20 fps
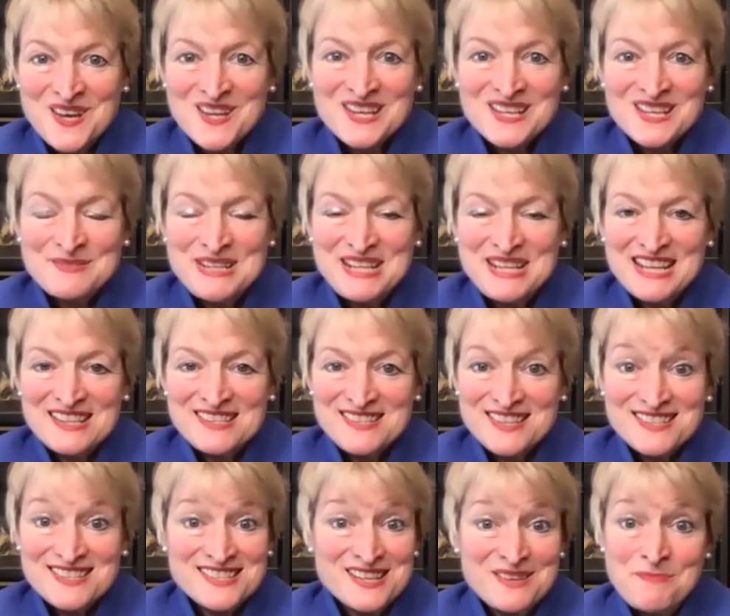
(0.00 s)
That, I mean,
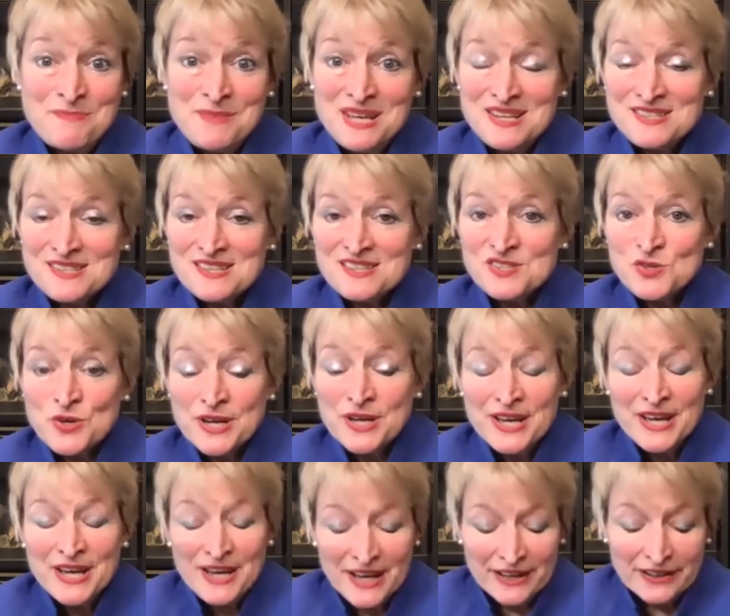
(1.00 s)
that's an amazing story.
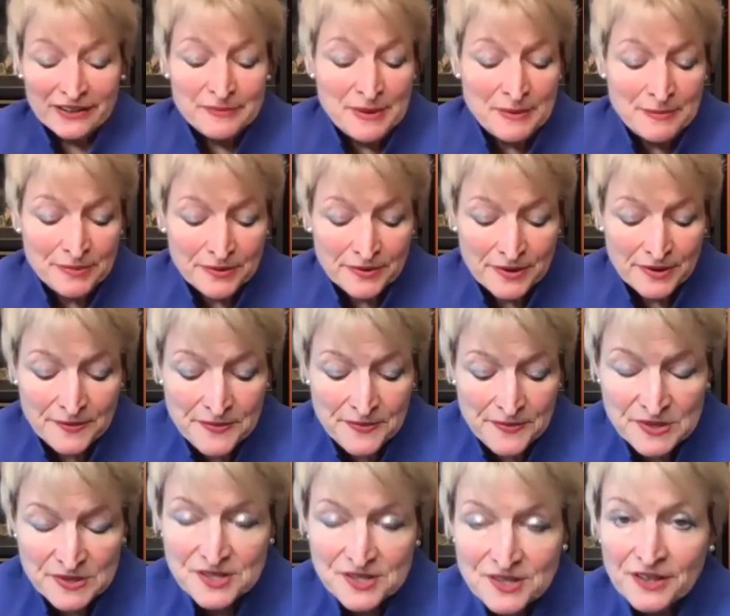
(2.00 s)
I remember there
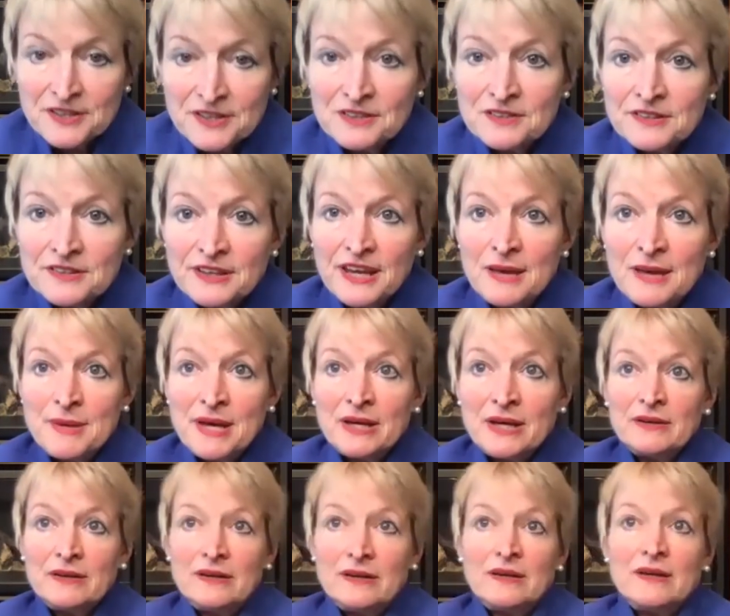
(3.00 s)
was an article that came
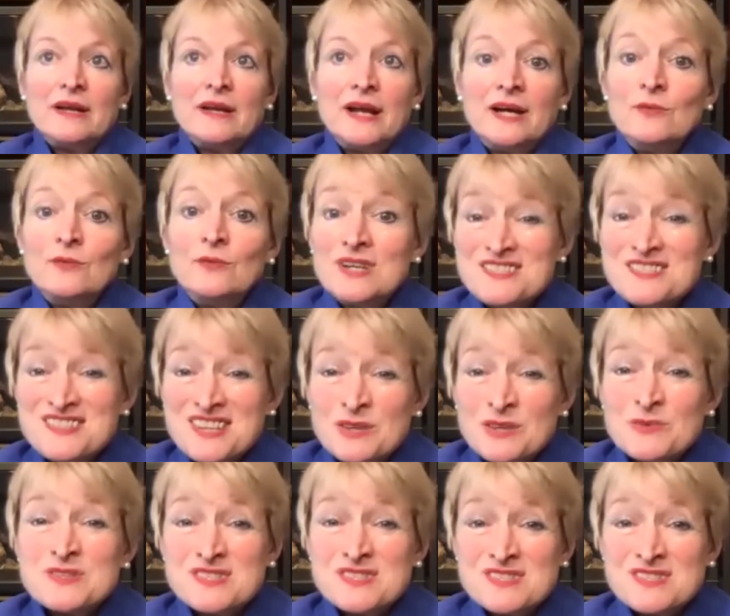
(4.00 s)
out, and I want to say it
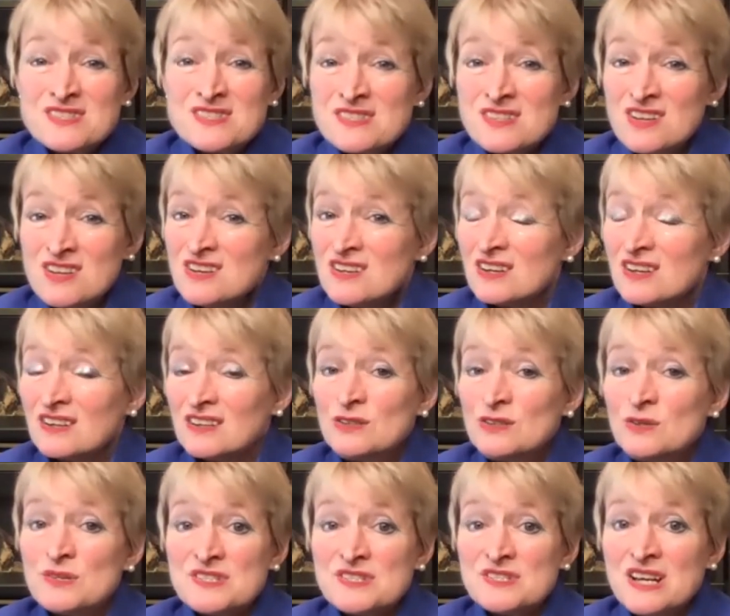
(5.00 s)
was as long
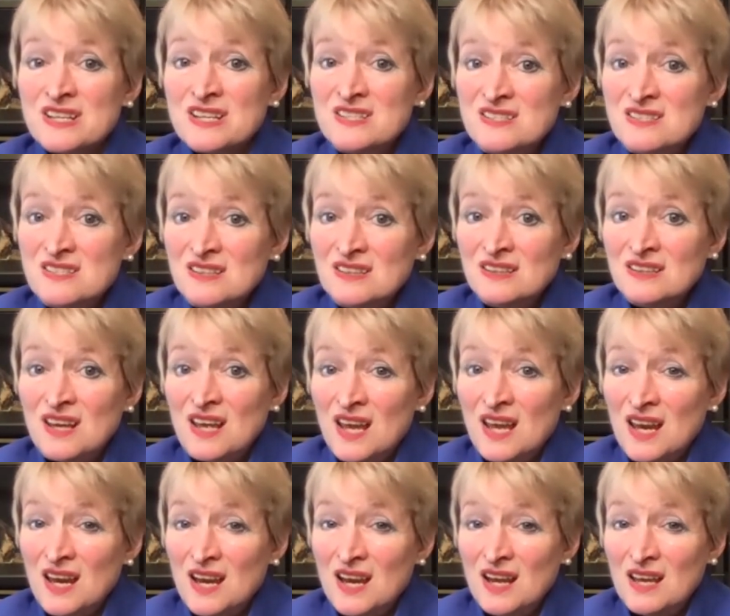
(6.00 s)
ago as
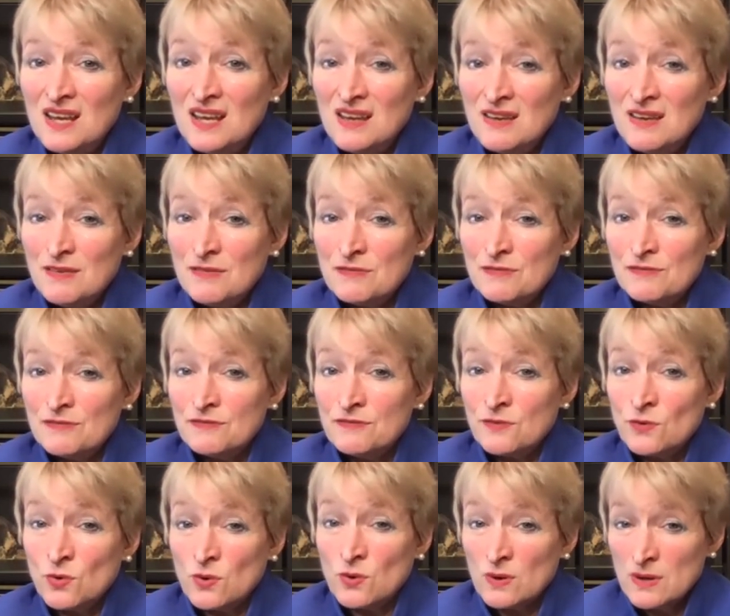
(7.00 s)

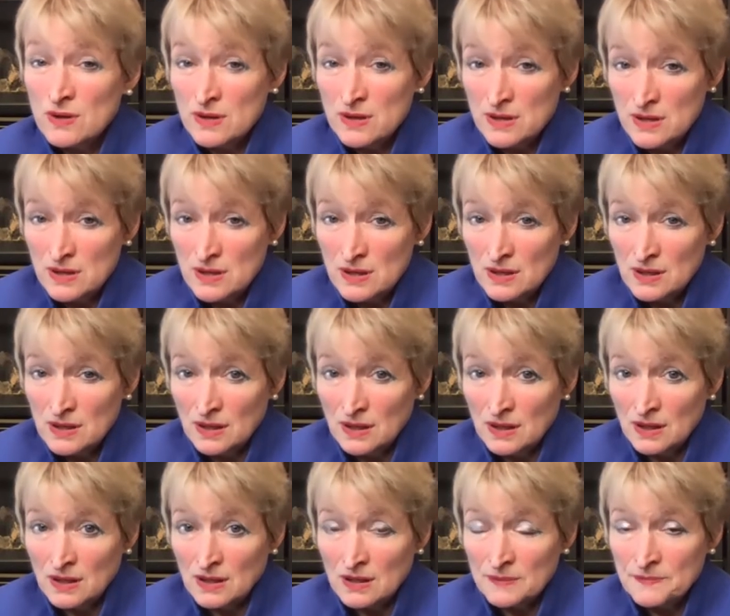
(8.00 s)
1984.
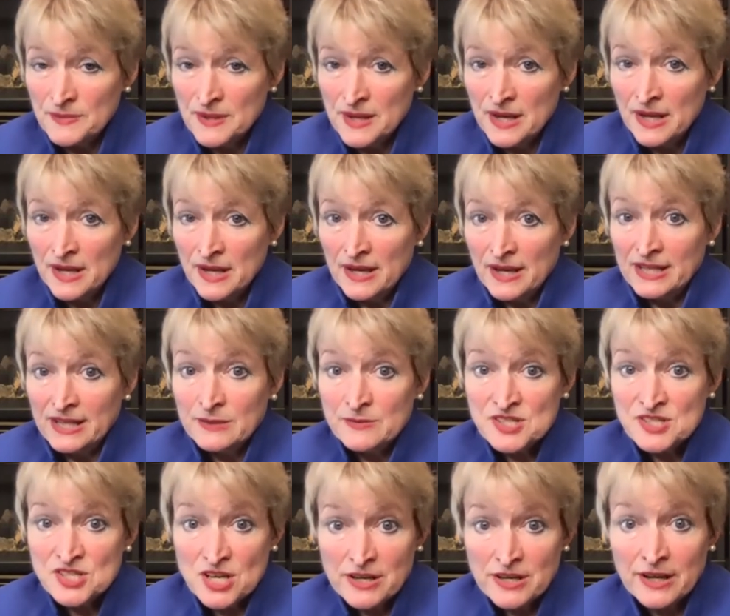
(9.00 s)
And it was
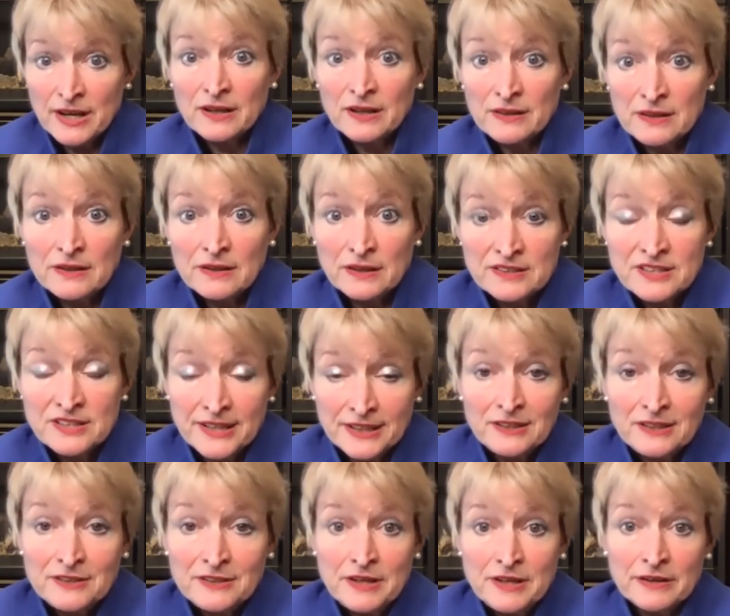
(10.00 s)
talking, the
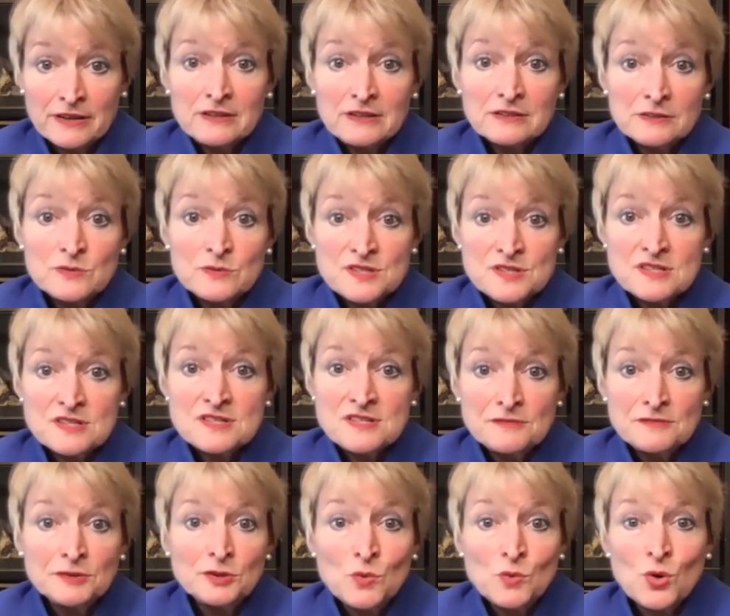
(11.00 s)
title of the article was The
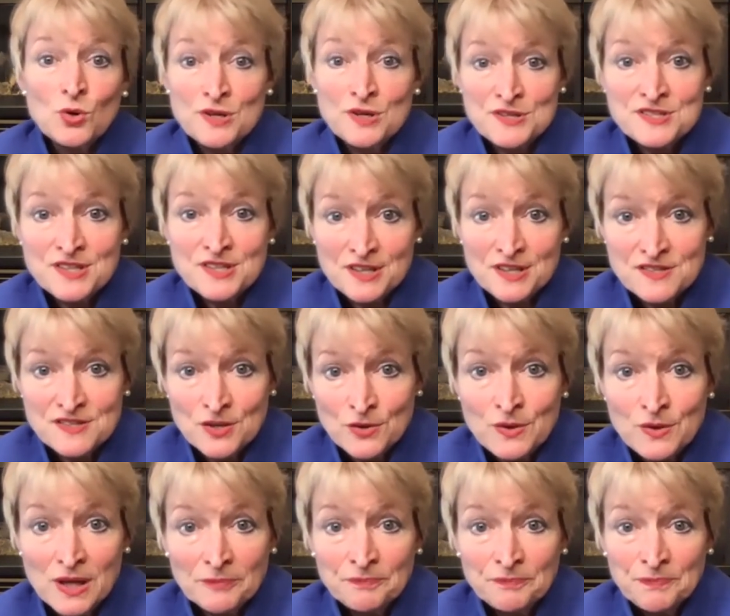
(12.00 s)
Civil War Inside
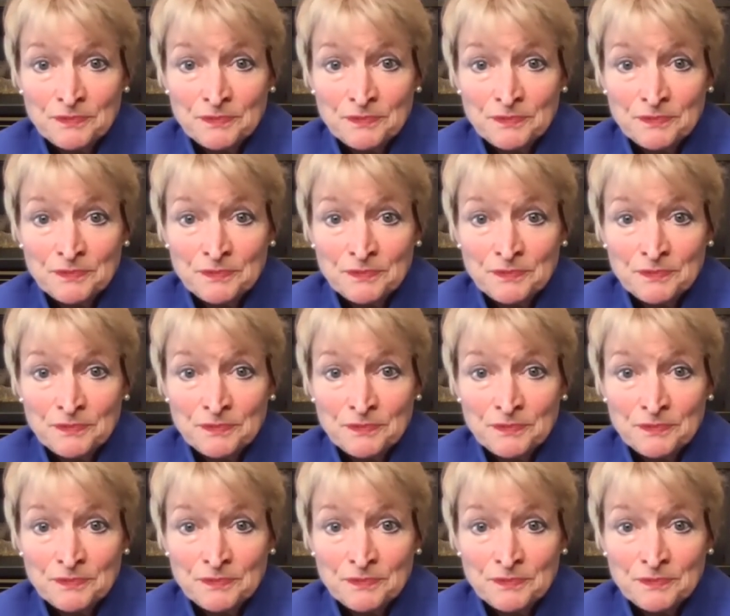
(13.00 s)
Sony.